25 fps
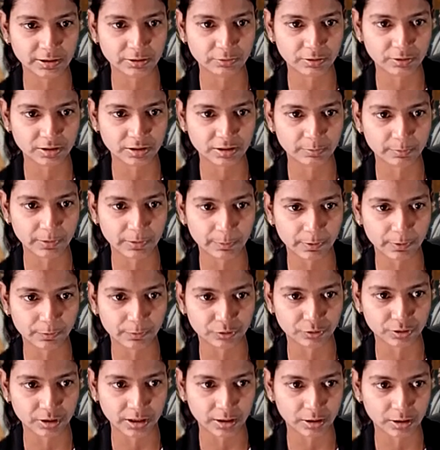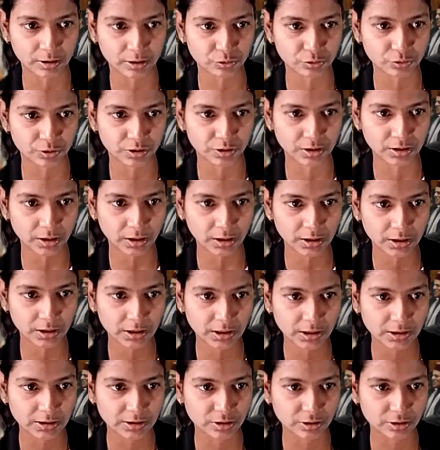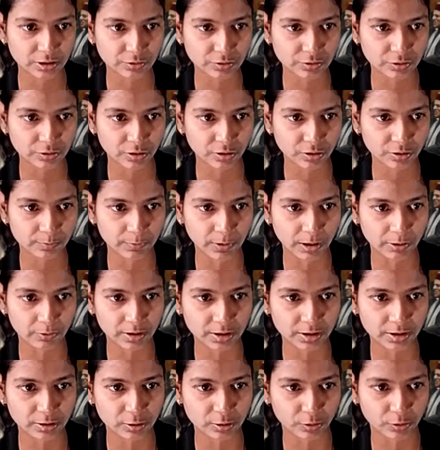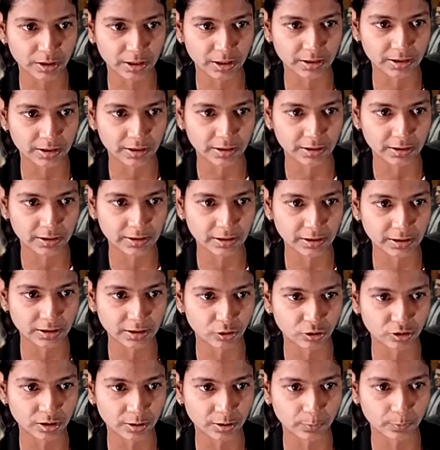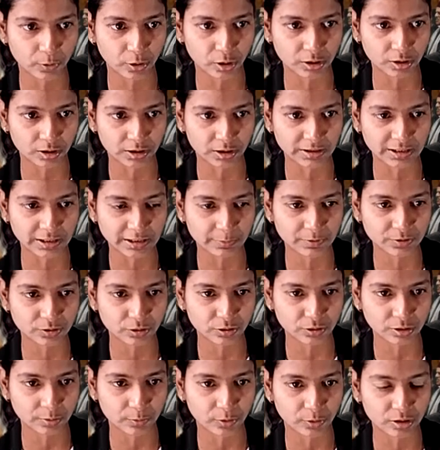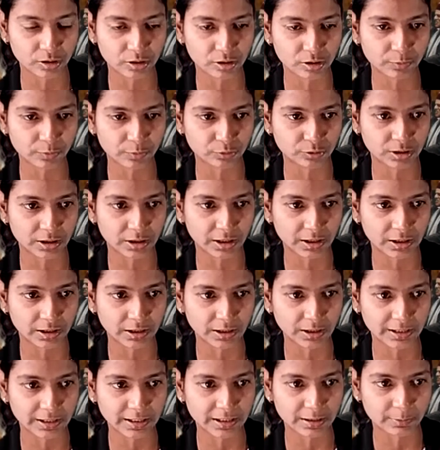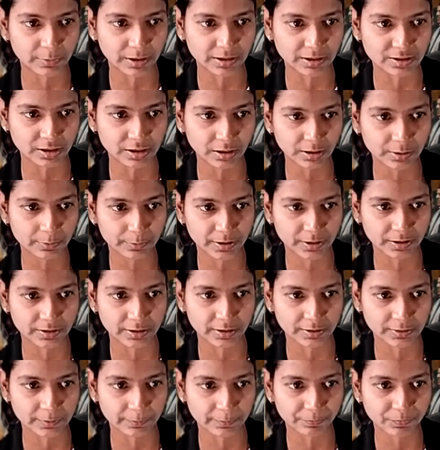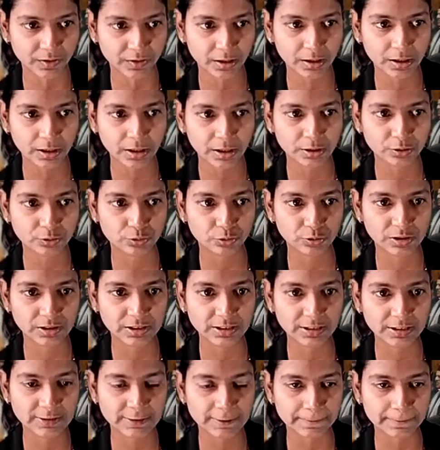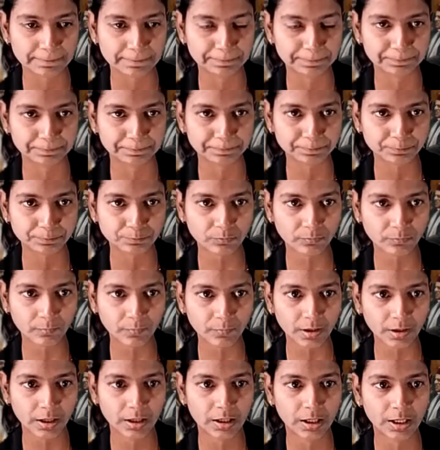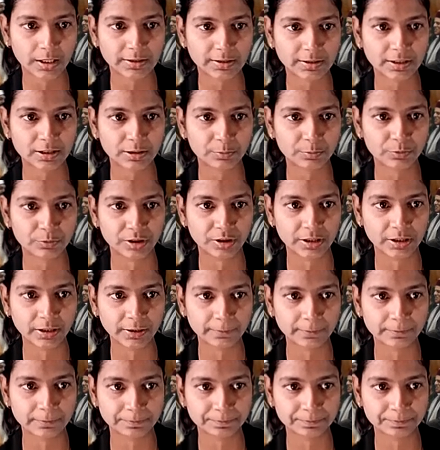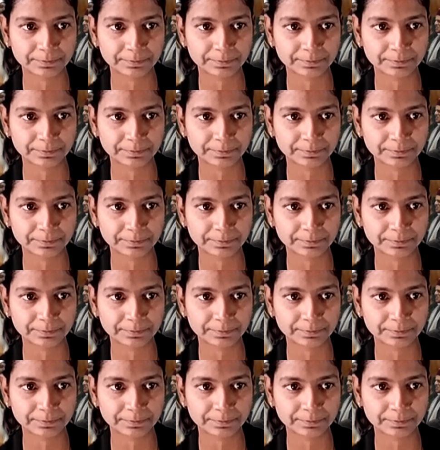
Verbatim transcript: this one is the map of Uttarakhand. So here Jaunsar Bawar is located on the border, that means on the border of Uttarakhand and Himachal Pradesh. So this Hatti community,